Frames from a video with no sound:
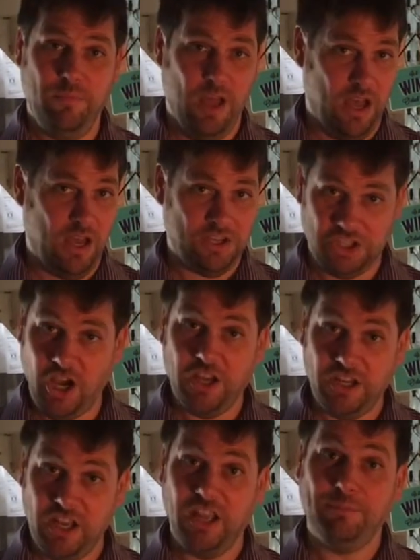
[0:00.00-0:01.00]

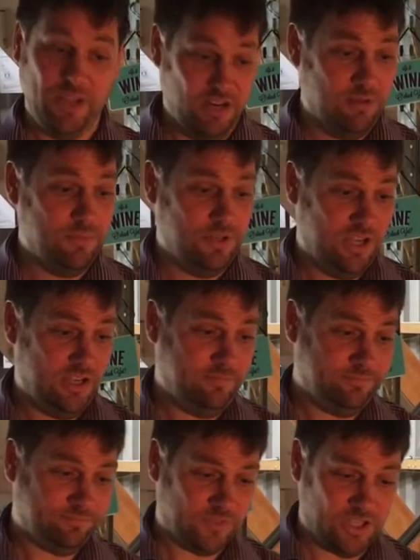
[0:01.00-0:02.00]
Chardonnay and Pinot Meunier,
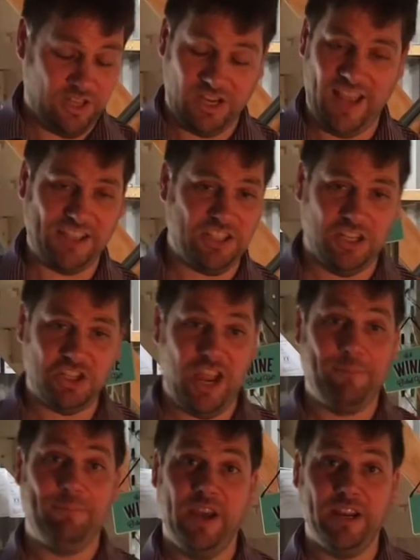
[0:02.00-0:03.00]
so the classic
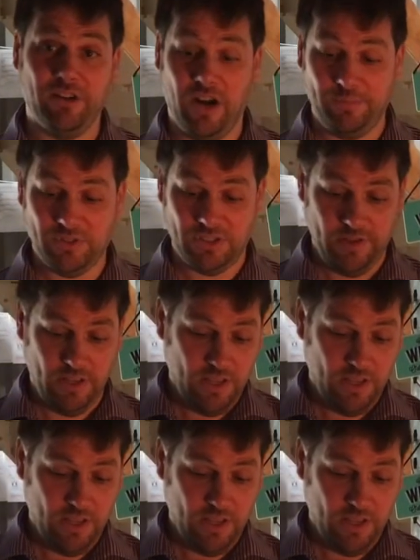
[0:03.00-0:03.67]
Champagne grapes.